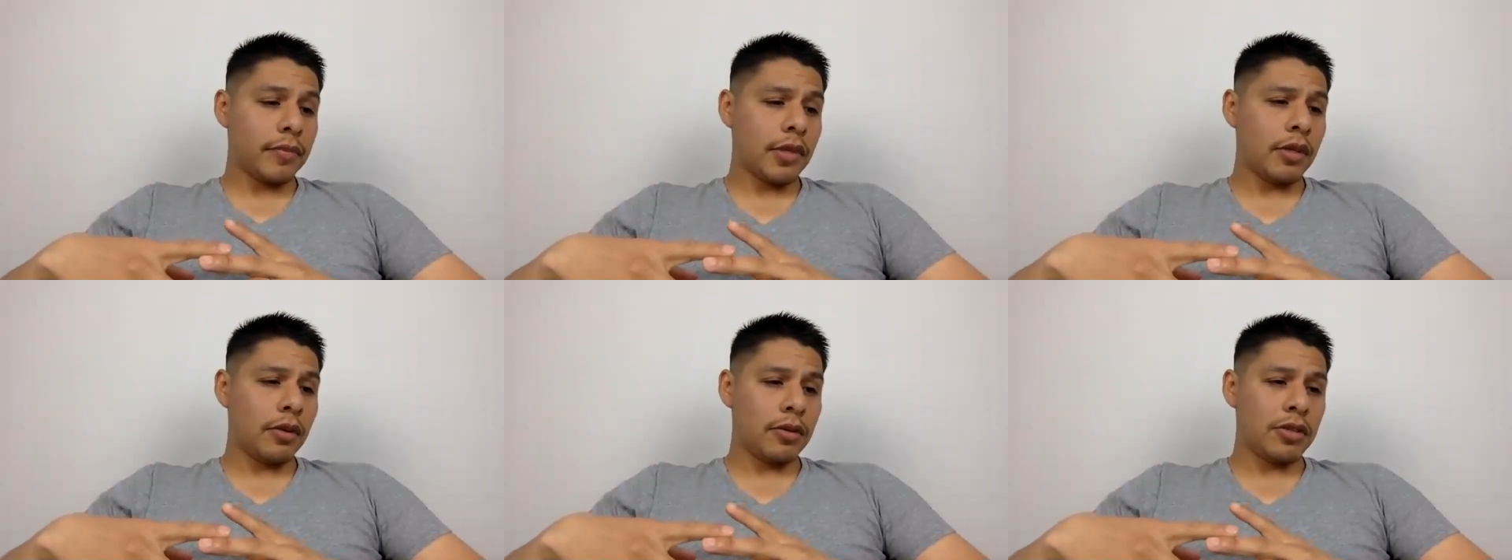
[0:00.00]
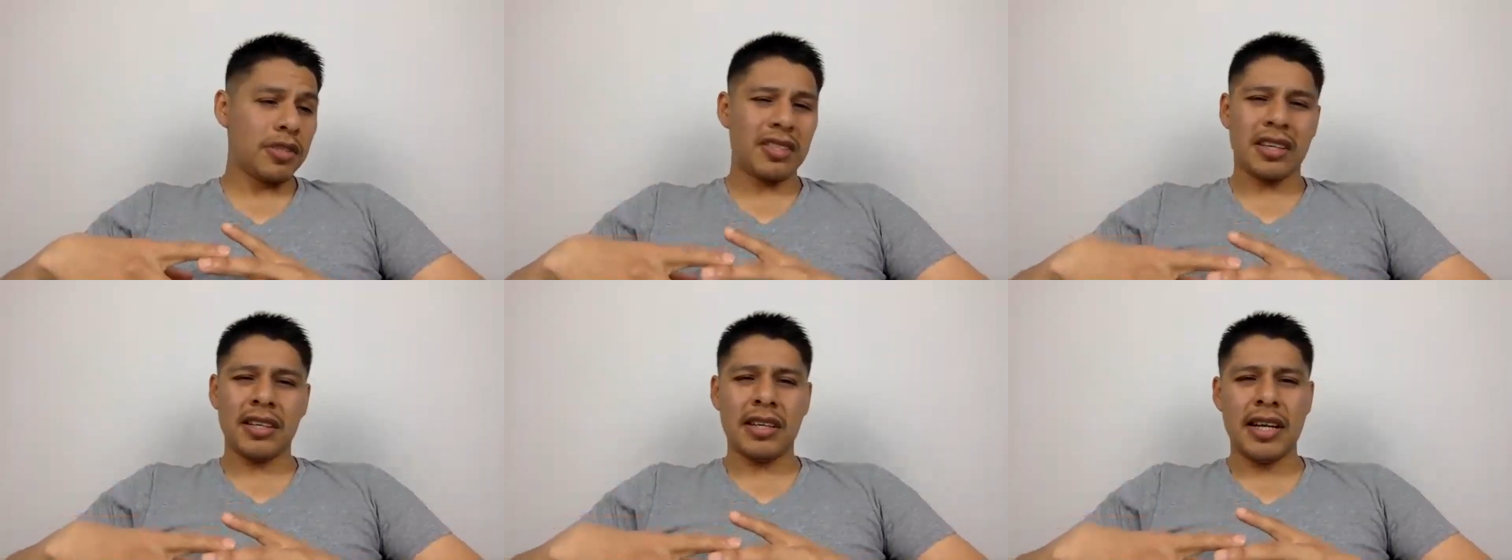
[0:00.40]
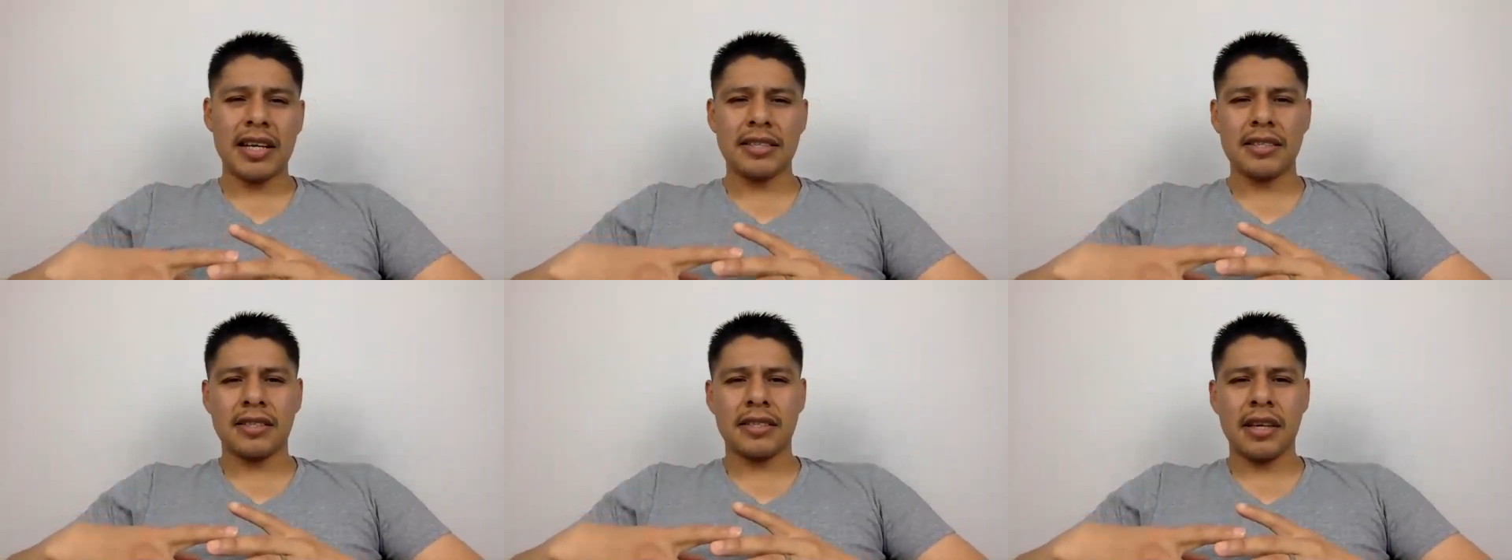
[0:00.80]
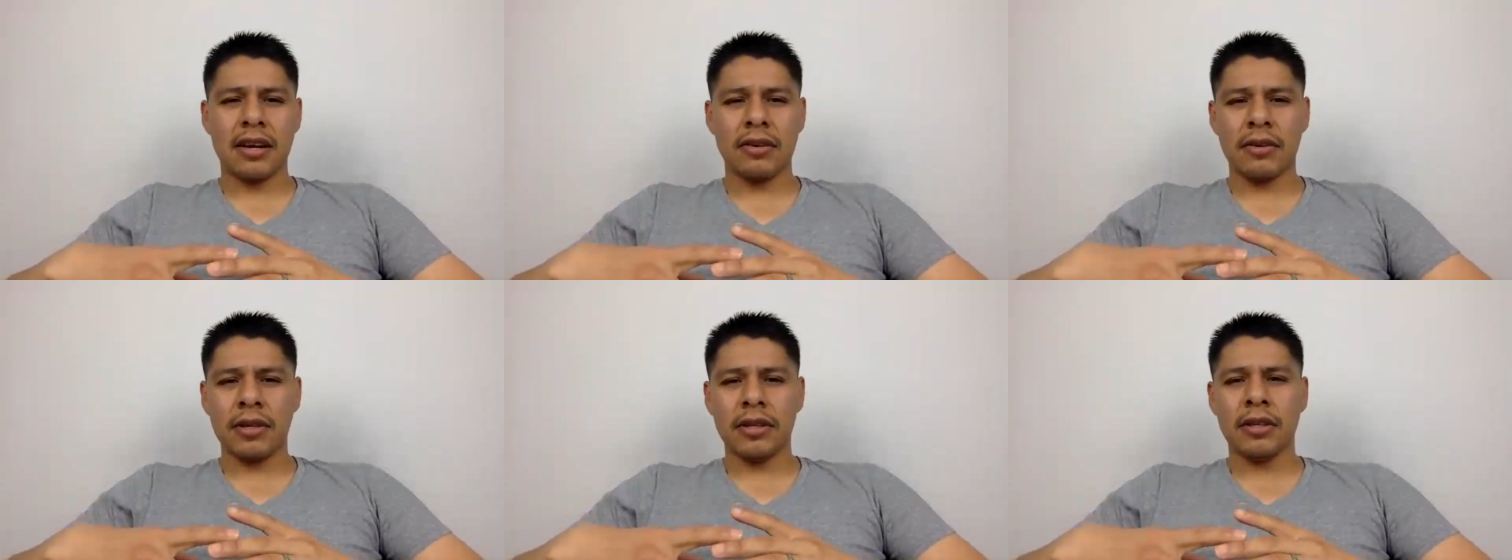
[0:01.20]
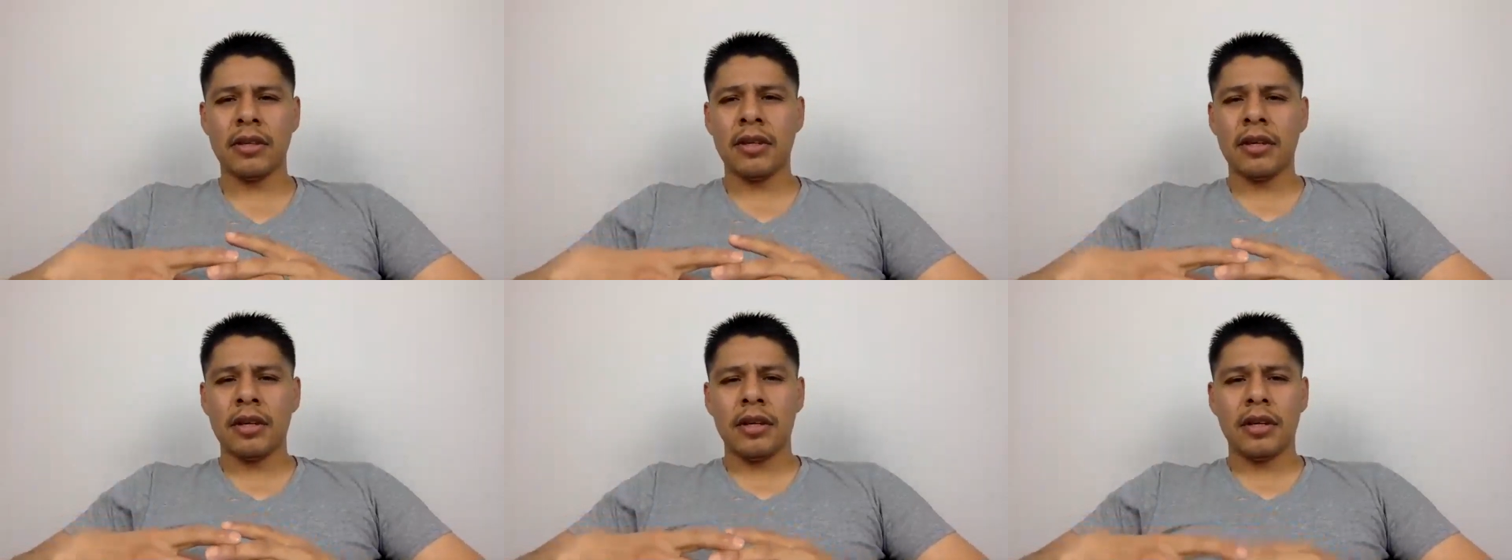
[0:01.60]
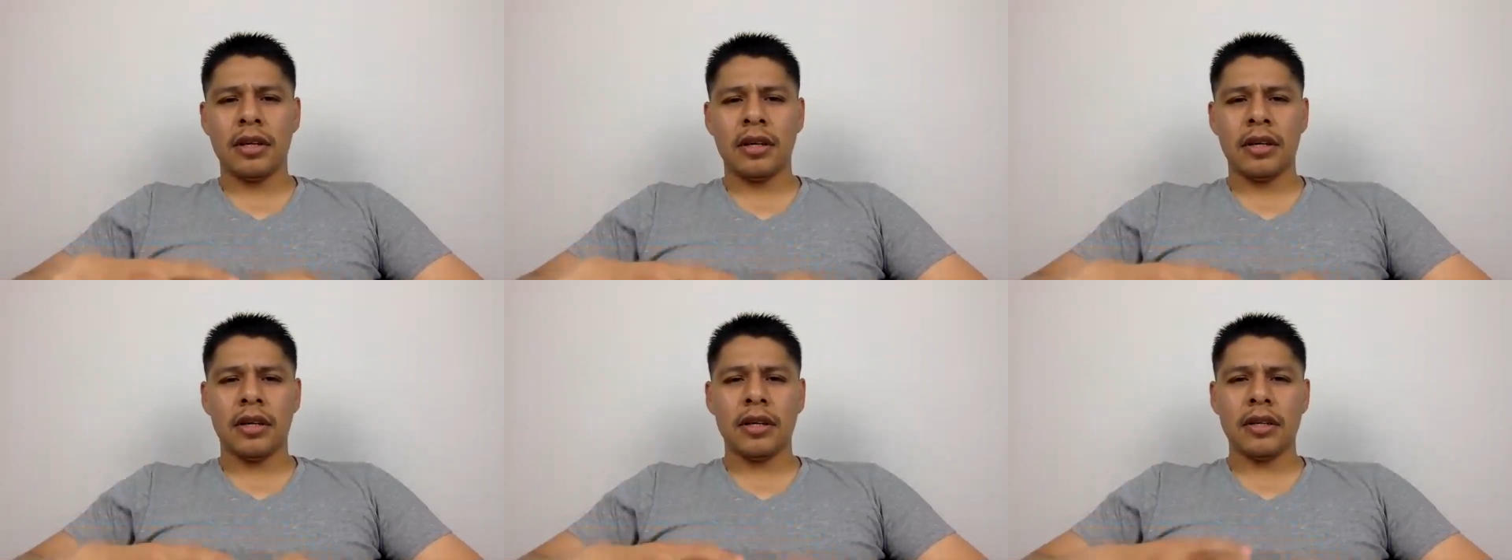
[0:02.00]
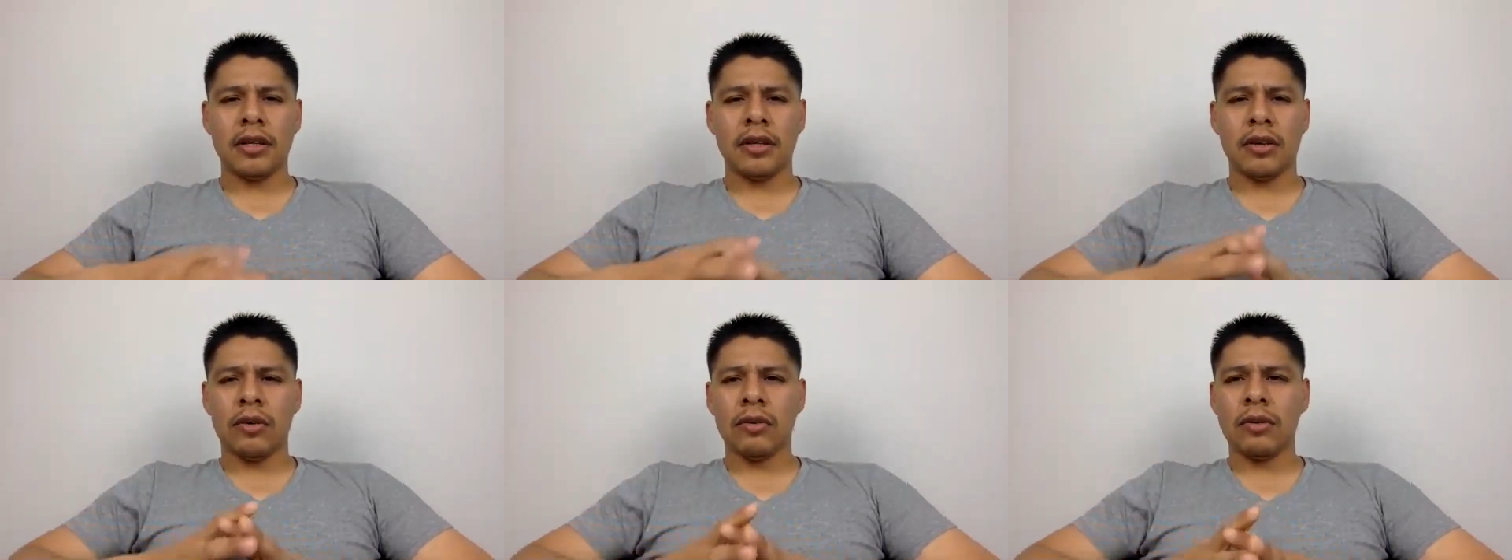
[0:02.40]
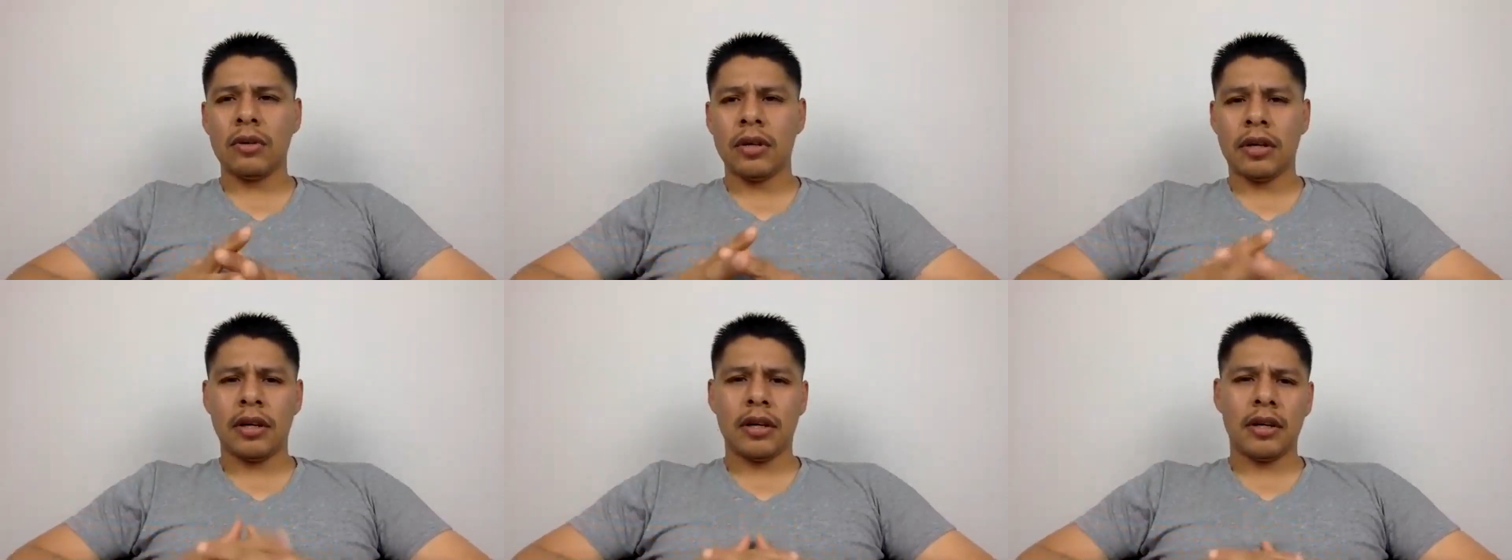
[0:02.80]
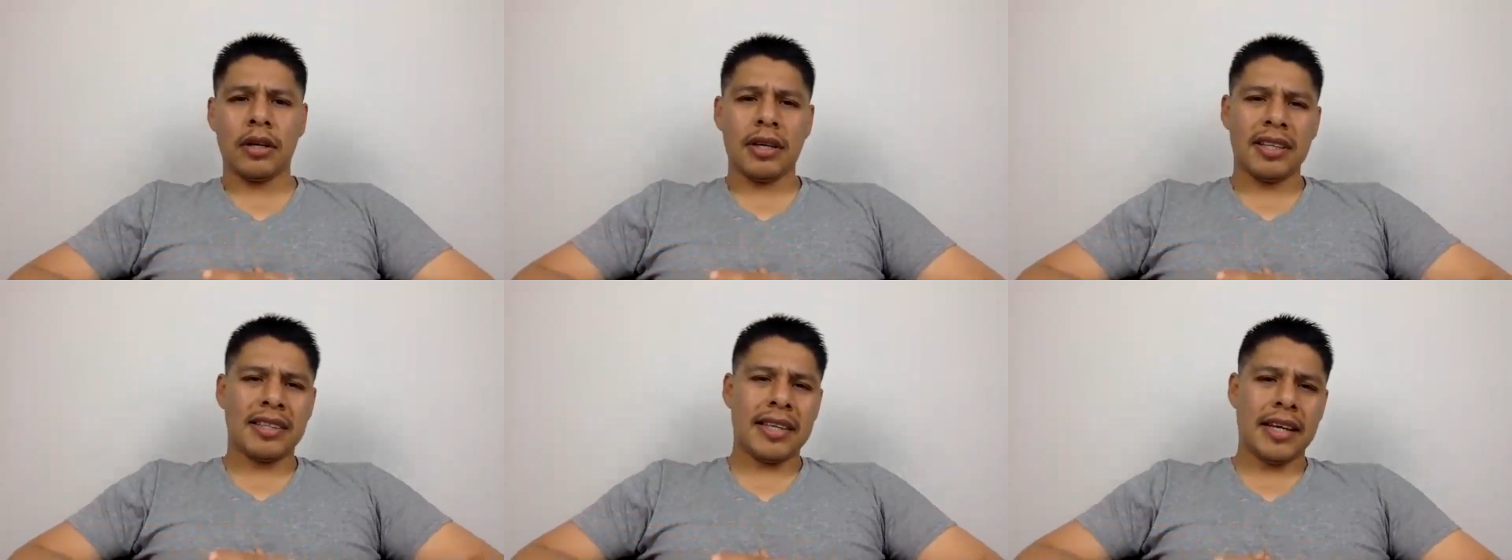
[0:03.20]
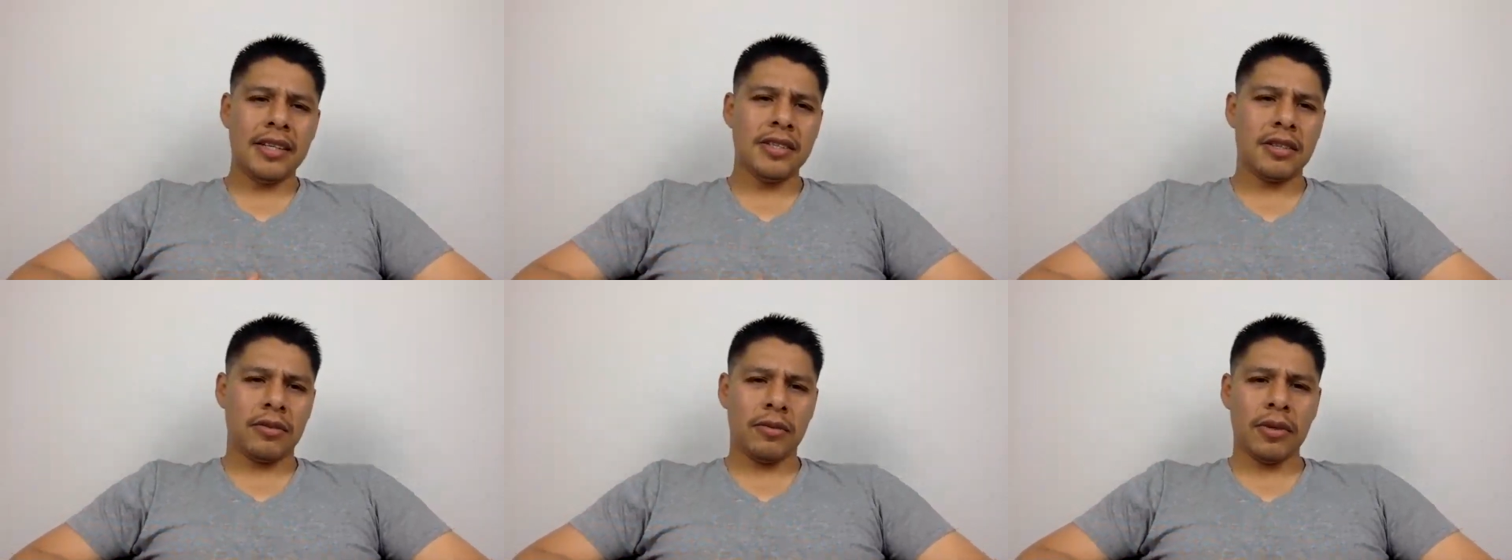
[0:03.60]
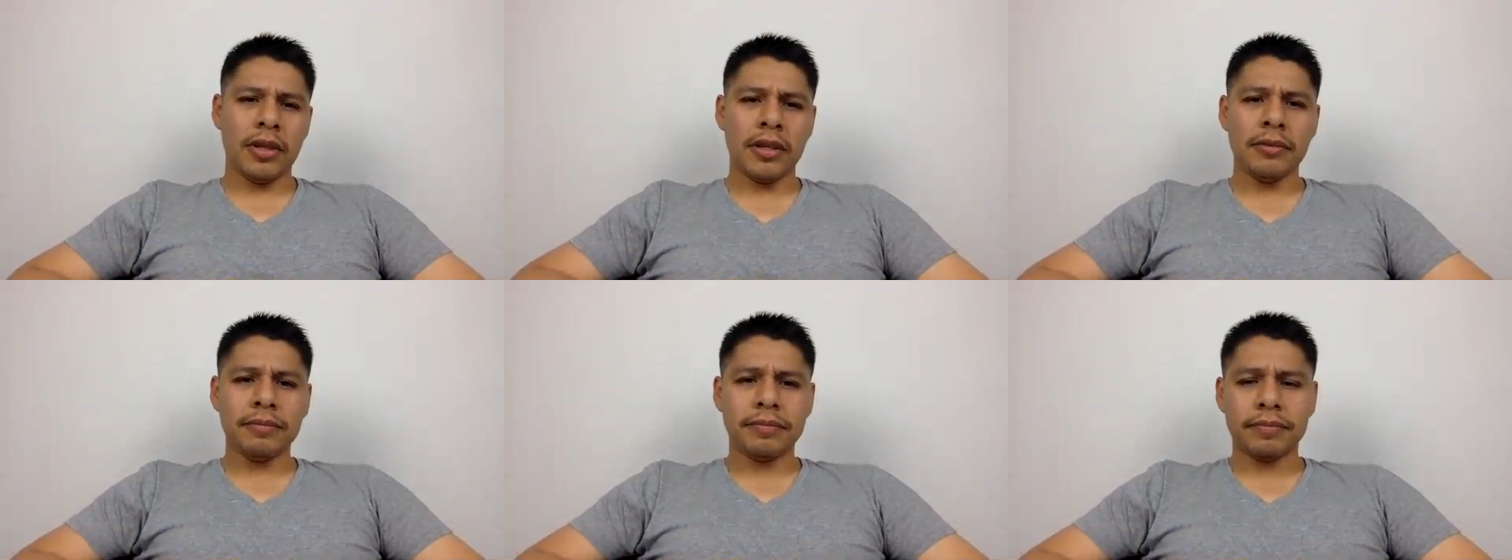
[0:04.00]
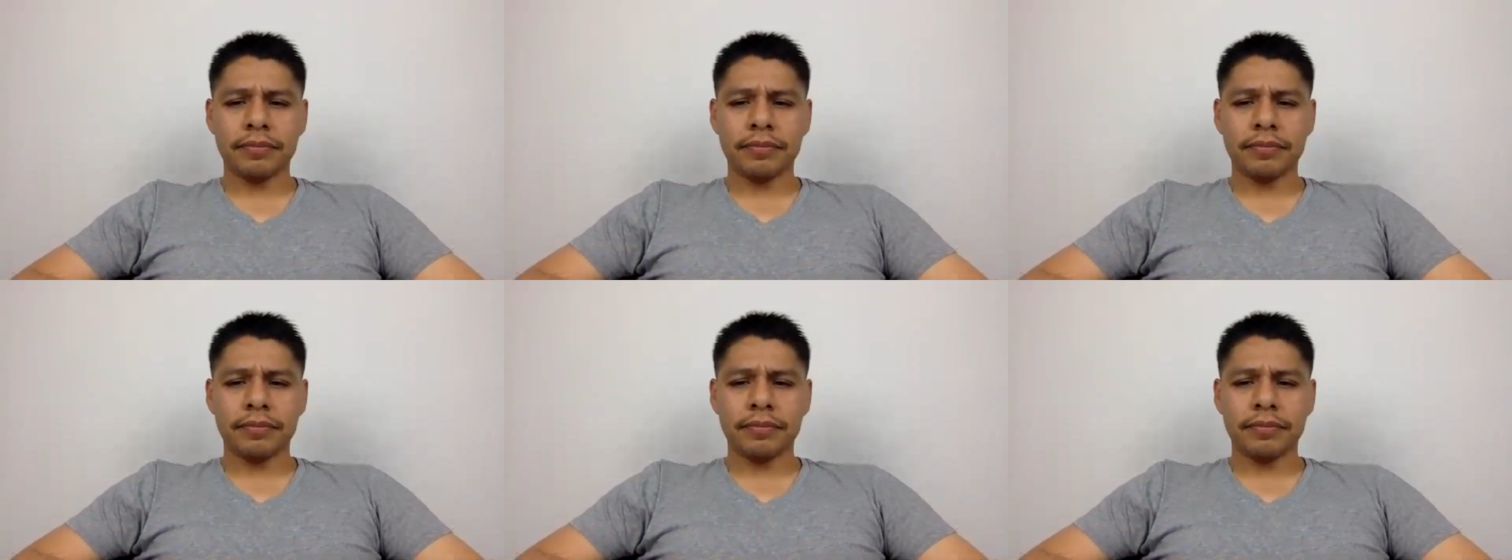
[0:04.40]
know, just unnecessary you know, attention, really.